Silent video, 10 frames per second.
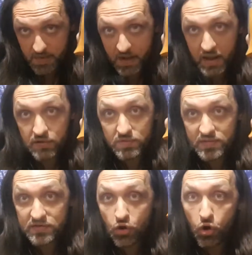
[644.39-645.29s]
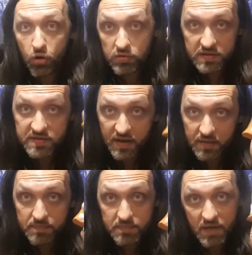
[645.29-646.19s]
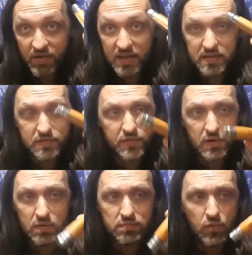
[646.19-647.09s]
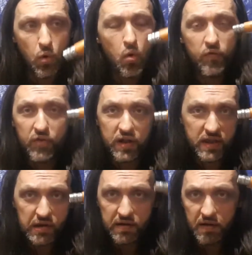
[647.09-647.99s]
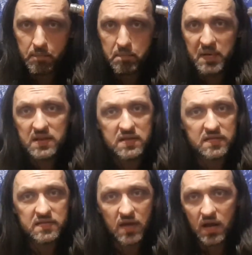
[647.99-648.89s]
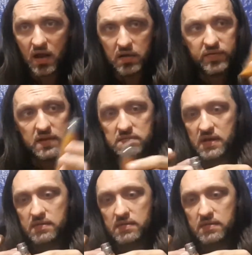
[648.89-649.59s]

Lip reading: And I use this all the time. I've had this for over a year and I've beat the snot out of it.